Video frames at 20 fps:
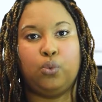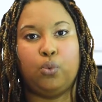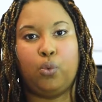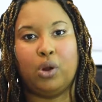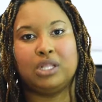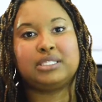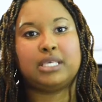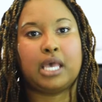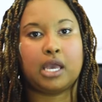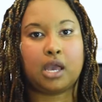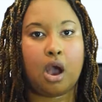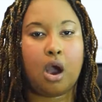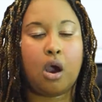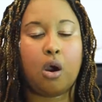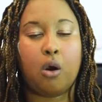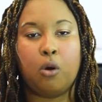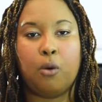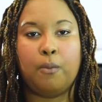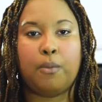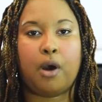once I got
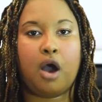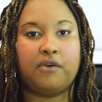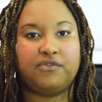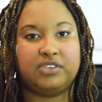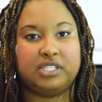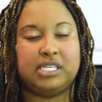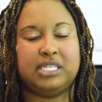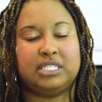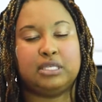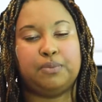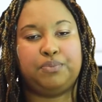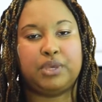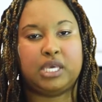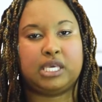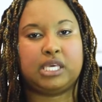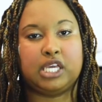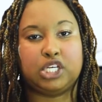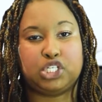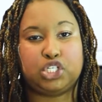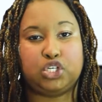home, but obviously it's a big
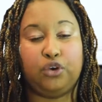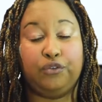issue